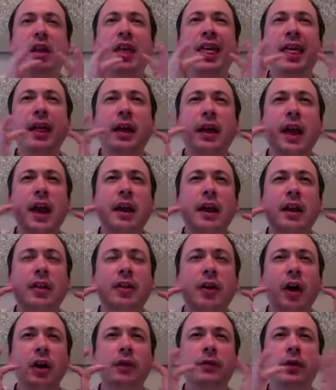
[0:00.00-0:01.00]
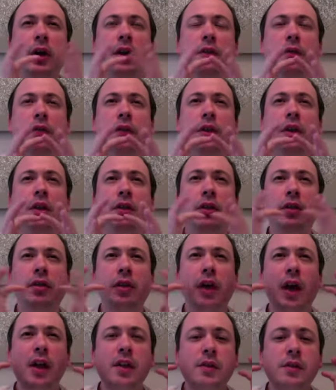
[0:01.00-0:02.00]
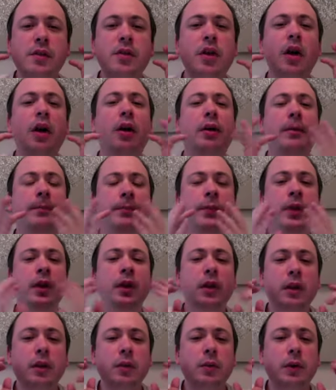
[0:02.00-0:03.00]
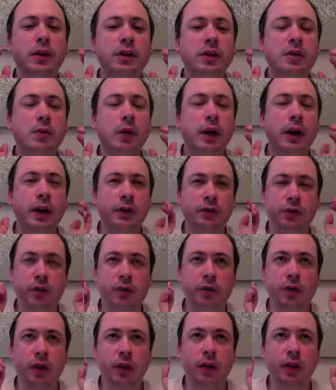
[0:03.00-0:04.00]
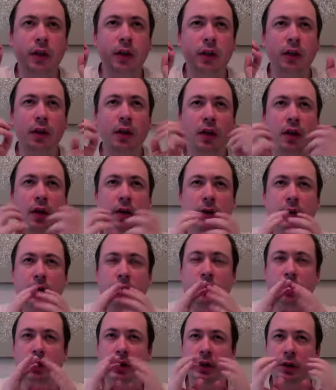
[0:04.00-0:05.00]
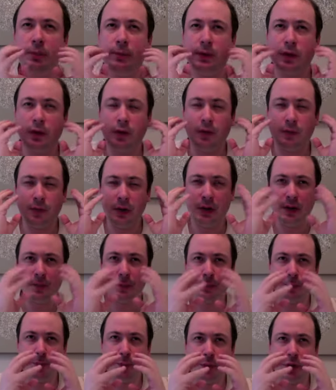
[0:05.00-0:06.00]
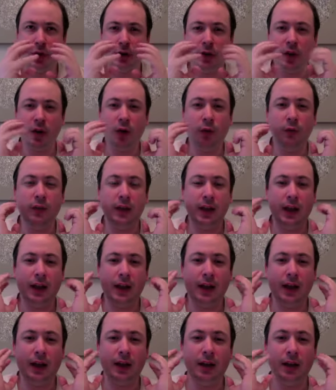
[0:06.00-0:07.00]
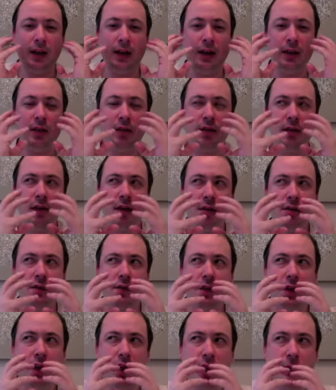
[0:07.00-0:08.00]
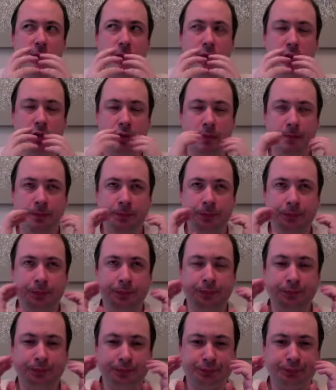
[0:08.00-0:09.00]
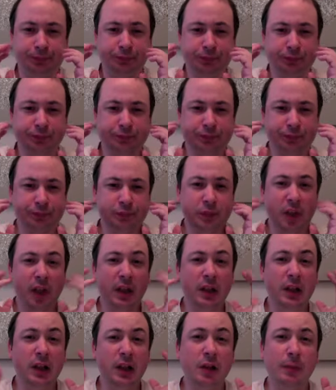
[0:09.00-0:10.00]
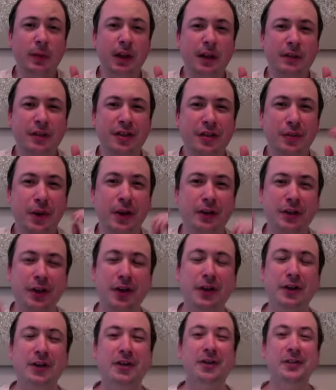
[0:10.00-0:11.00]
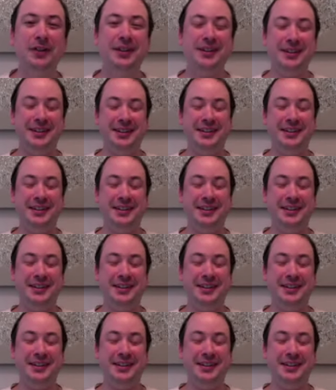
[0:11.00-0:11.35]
it's kind of going for the size of the tongue, which is quite interesting. I've got a little bit of a burn going on the insides of the lips, a little bit of a sweat going on,